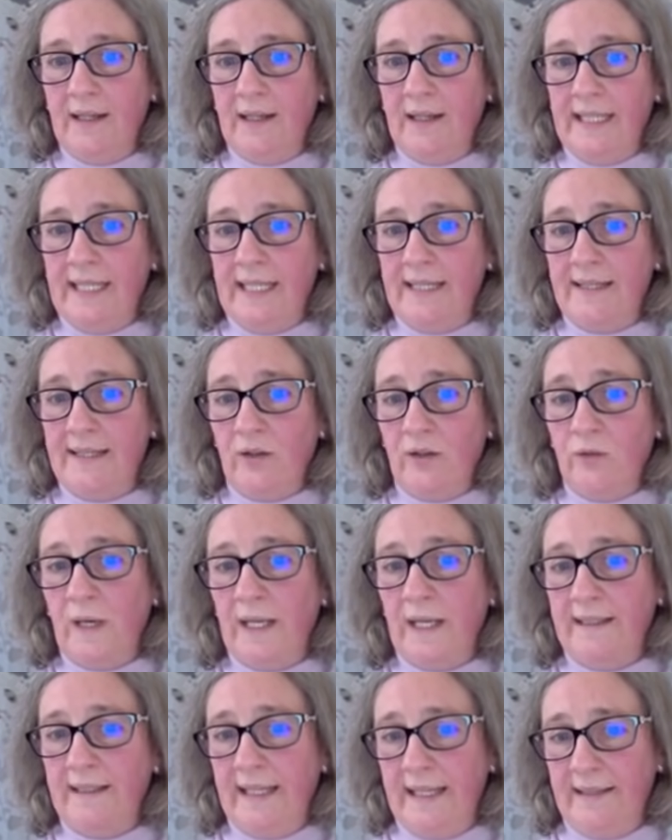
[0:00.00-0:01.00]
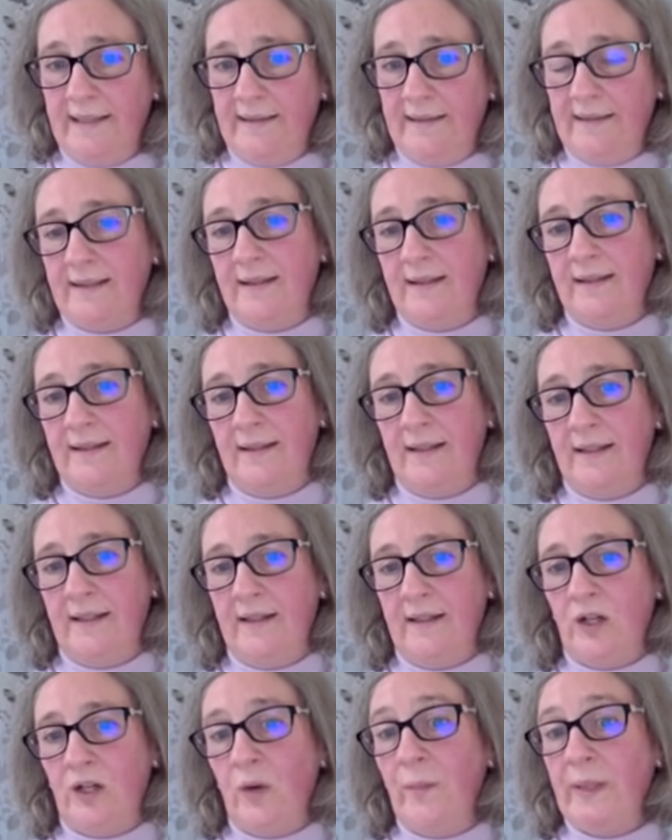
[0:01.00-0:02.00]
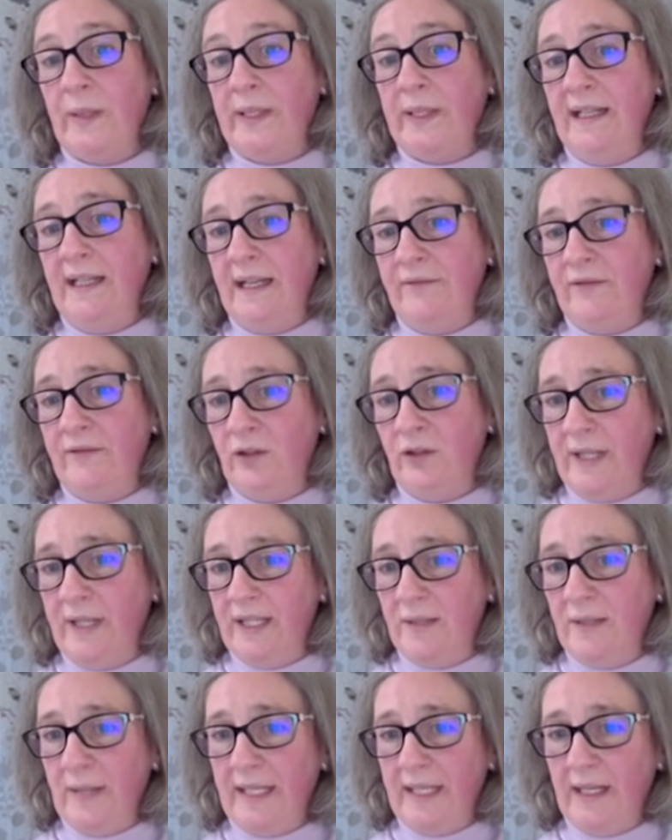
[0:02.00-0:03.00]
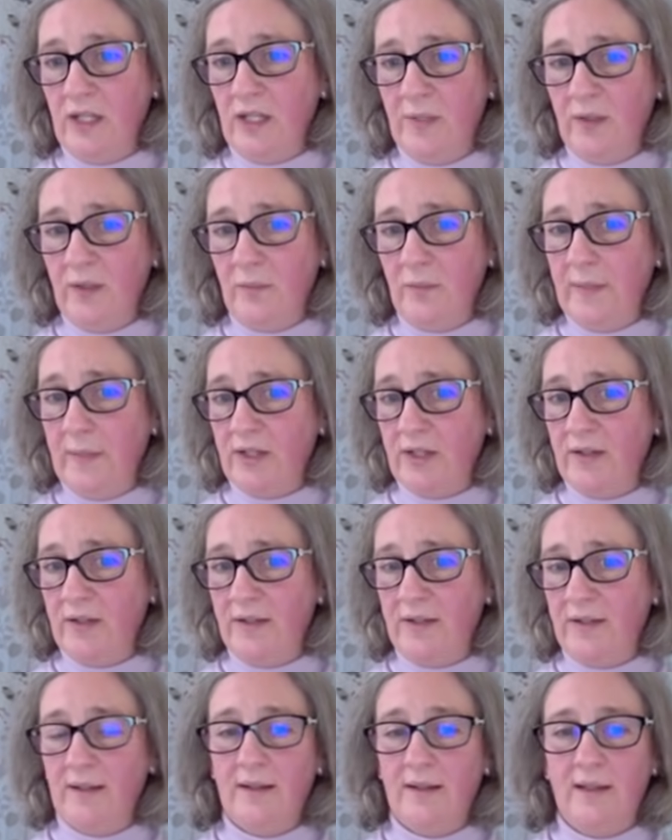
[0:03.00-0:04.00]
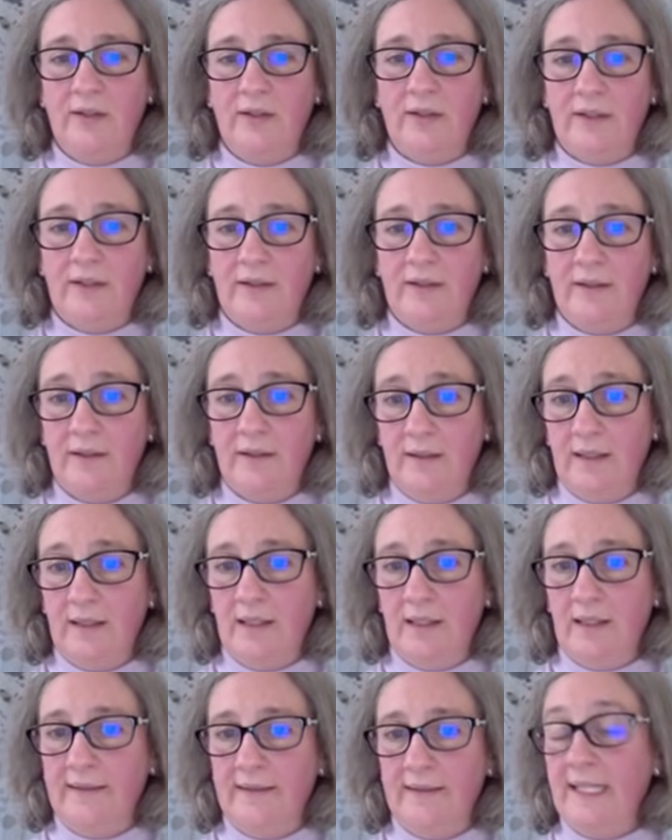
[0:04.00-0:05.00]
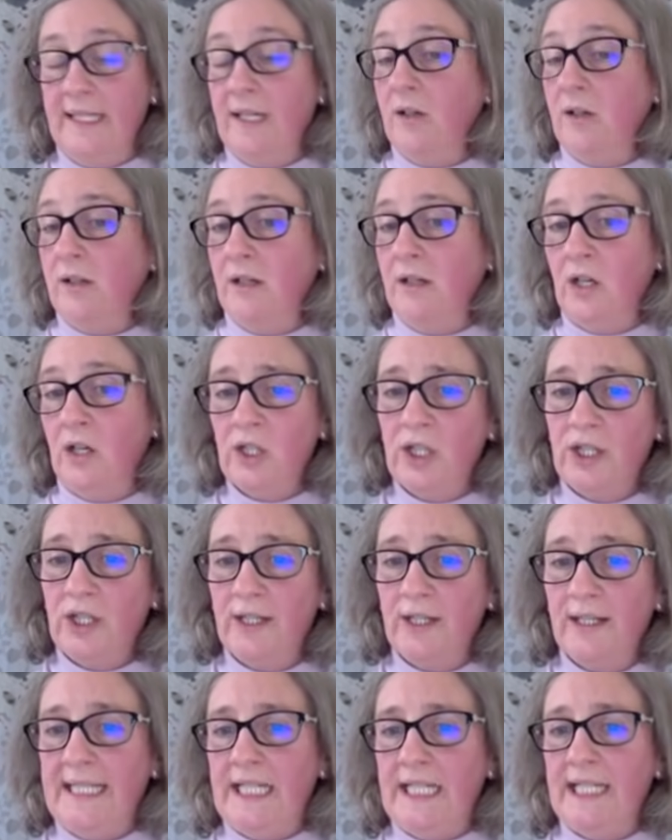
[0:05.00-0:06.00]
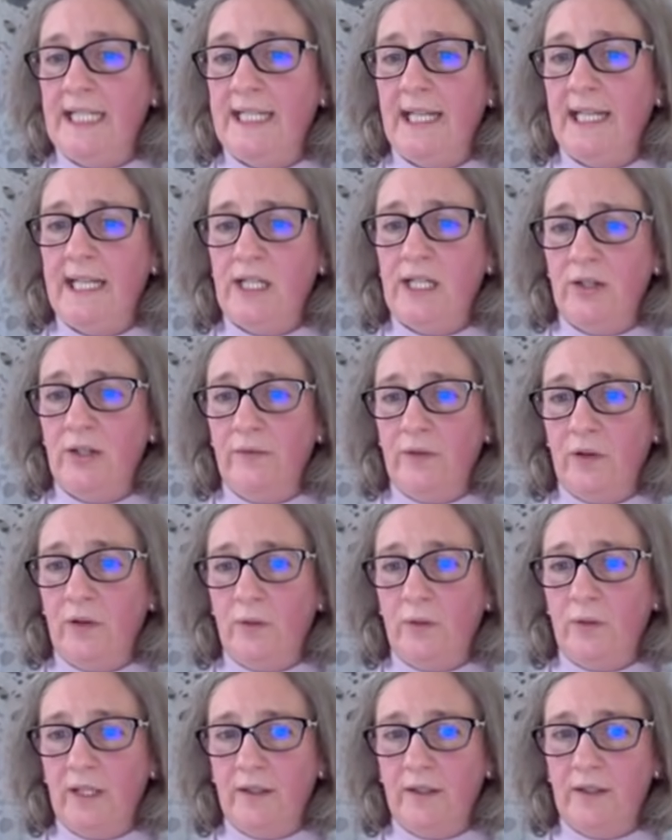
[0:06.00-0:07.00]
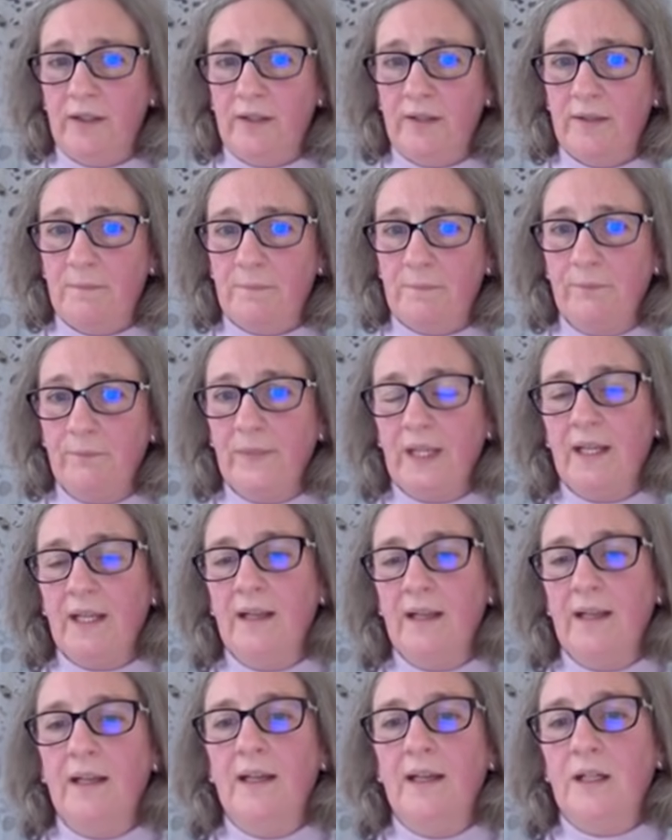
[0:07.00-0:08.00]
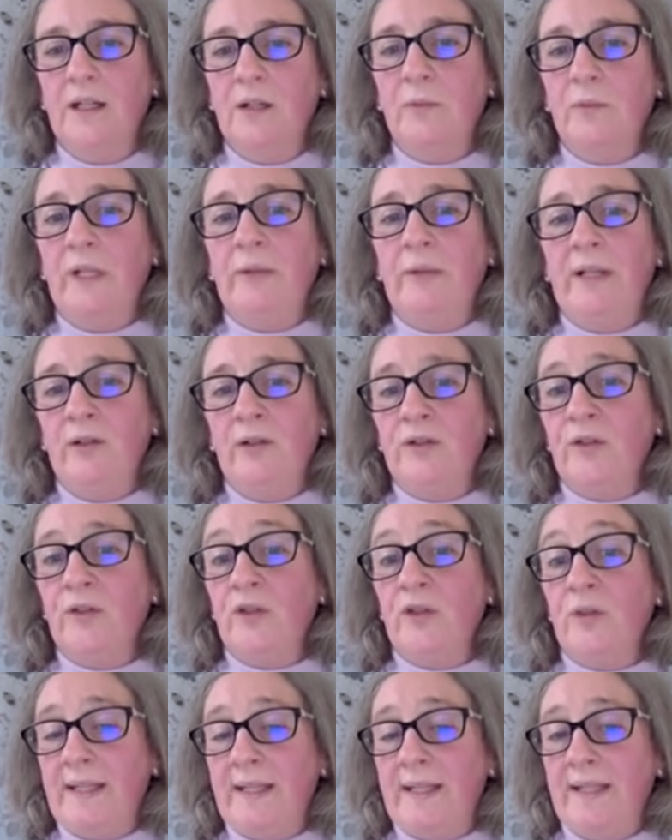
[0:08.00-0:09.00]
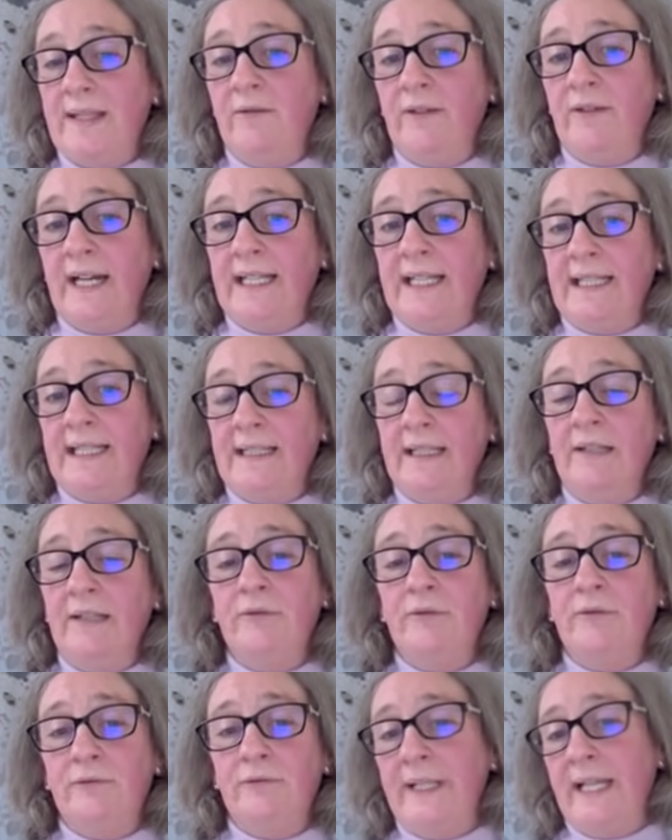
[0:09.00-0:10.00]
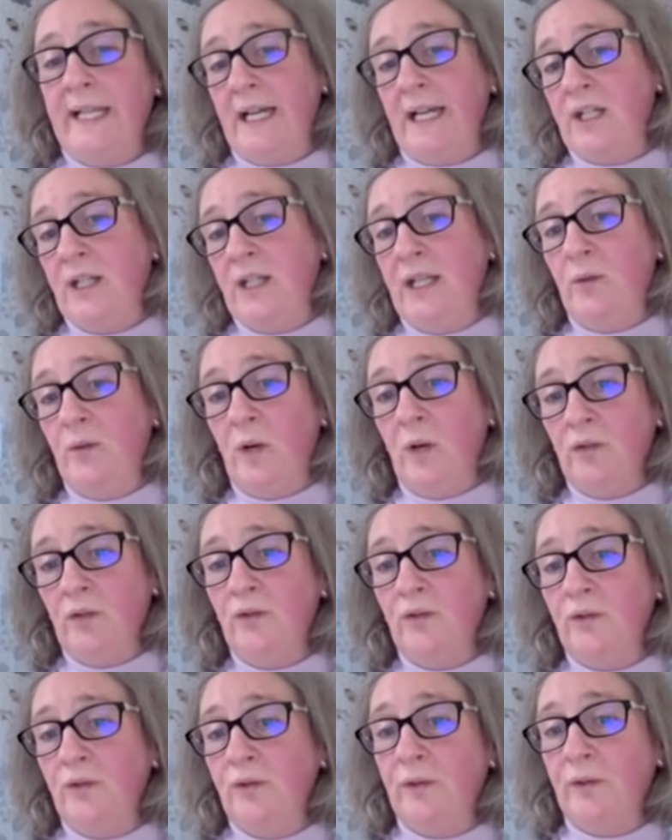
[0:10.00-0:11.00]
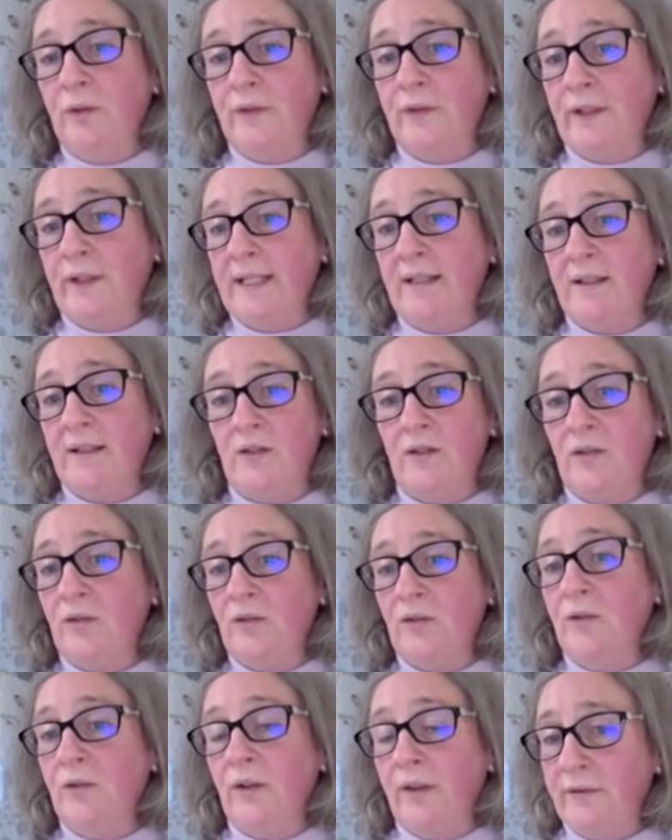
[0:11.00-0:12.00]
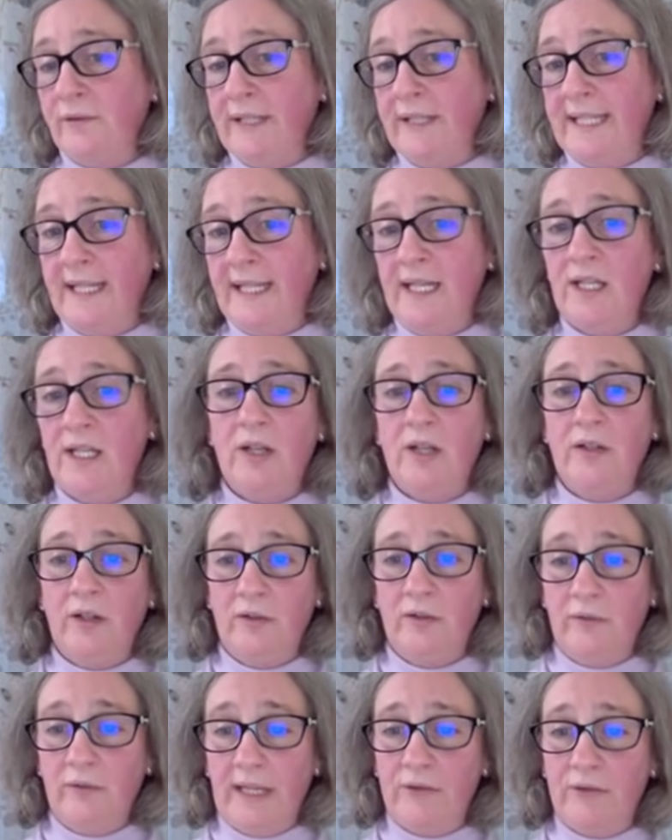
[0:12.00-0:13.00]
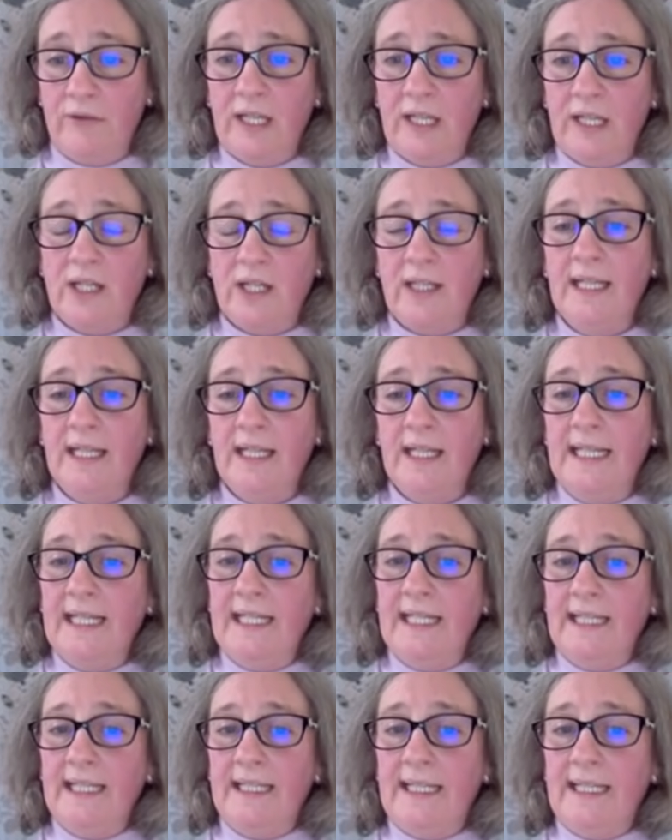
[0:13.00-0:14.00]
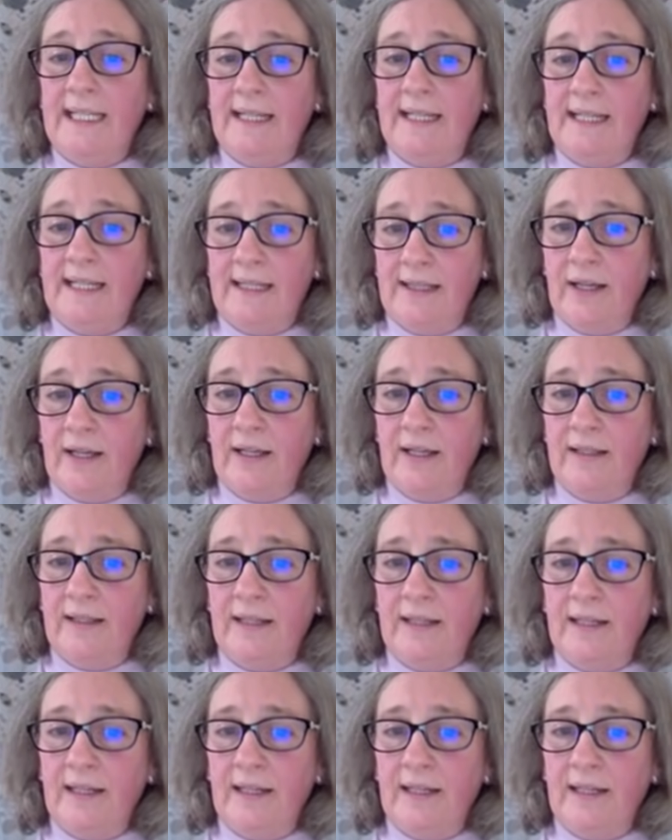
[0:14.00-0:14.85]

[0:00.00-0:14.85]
is on one hand company-level risk management measures under the OSH legislation for workers. We will also specify that if we actually want to go, for instance, to authorization or restriction, this is the